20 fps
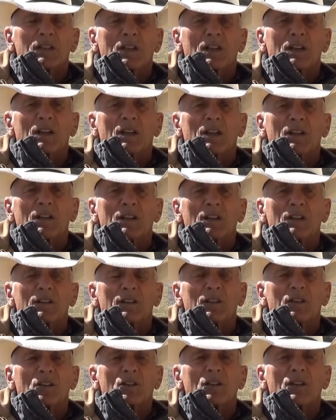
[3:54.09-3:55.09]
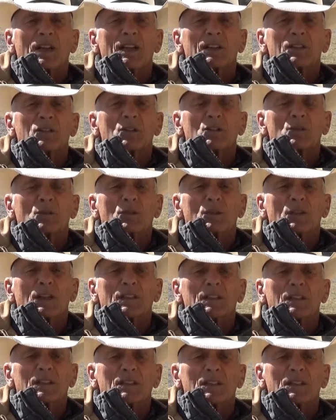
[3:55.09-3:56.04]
The Gurnetts who were at